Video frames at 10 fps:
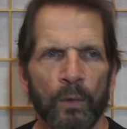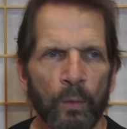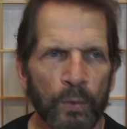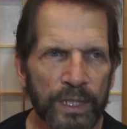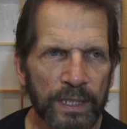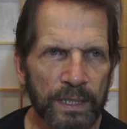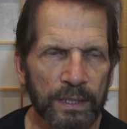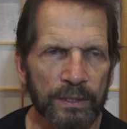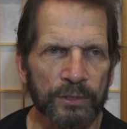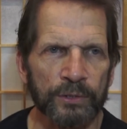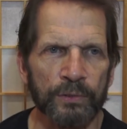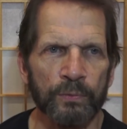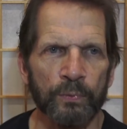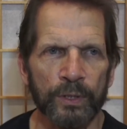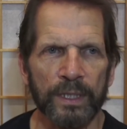we should
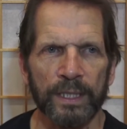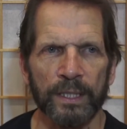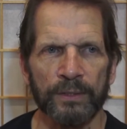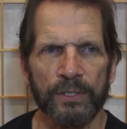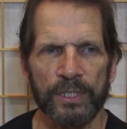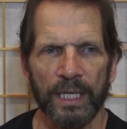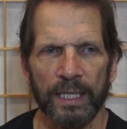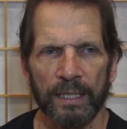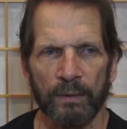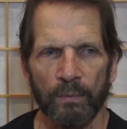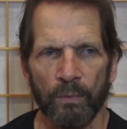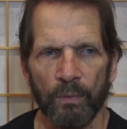really understand